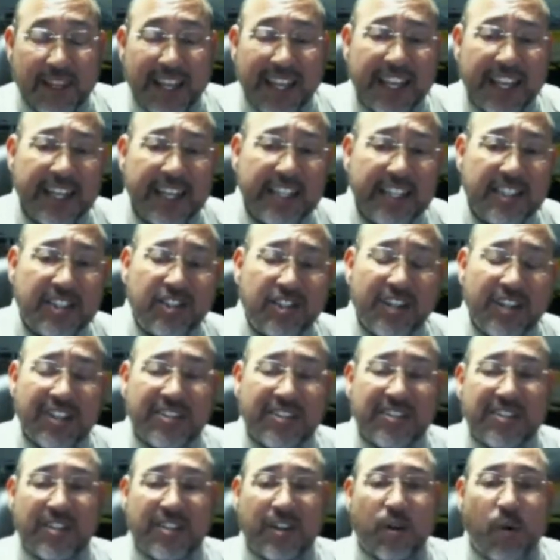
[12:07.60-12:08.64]
He
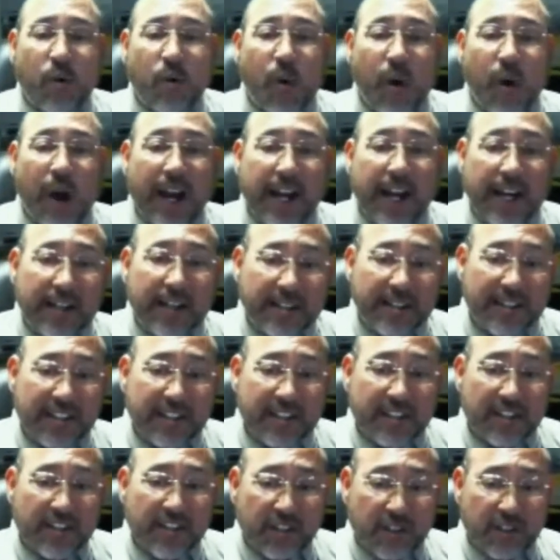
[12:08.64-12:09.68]
just acquired
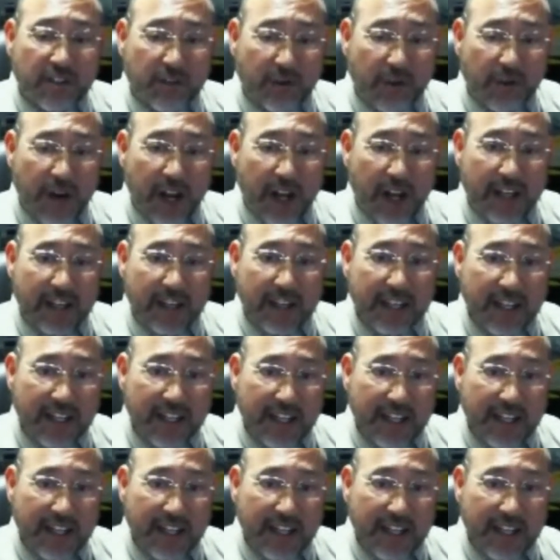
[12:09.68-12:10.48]
this truck.